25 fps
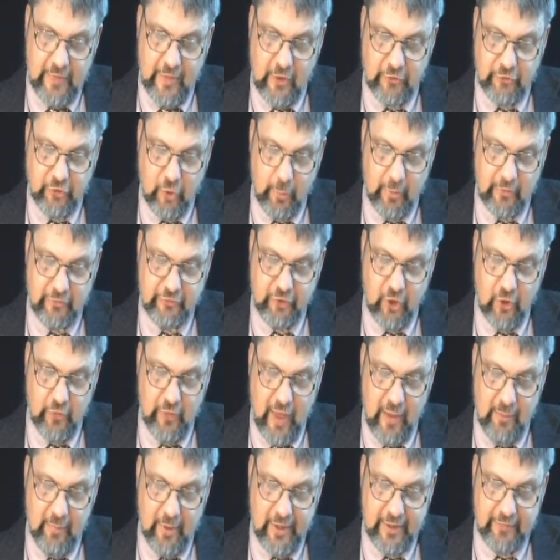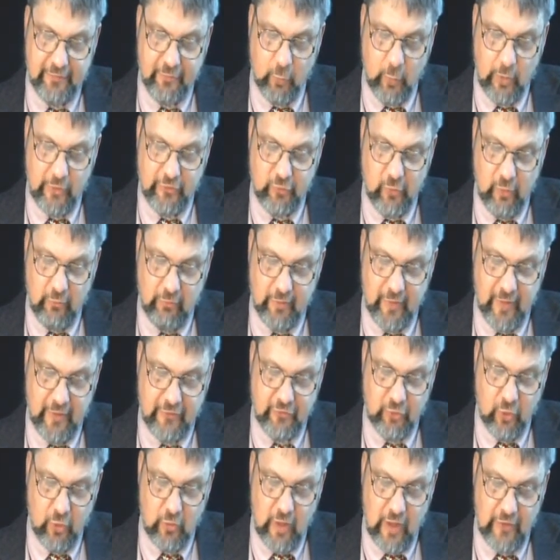And thou shalt bestow that money for whatsoever thy
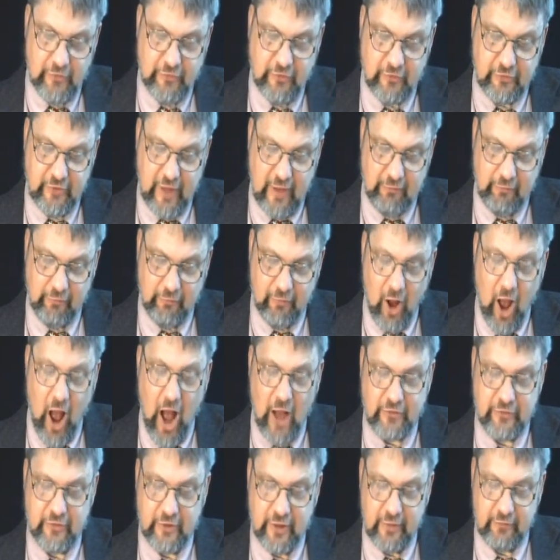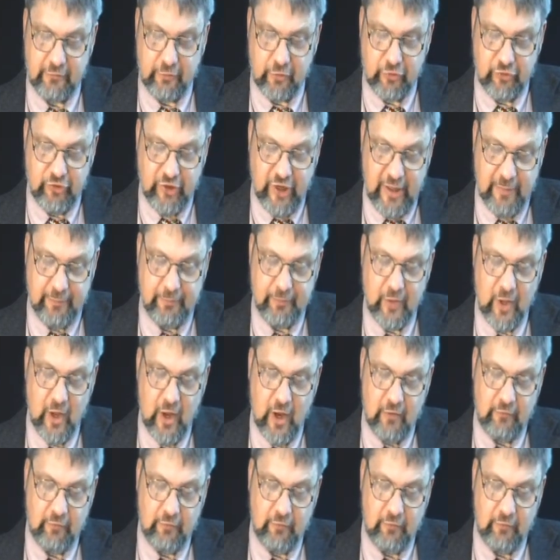soul lusteth after, for oxen and for sheep,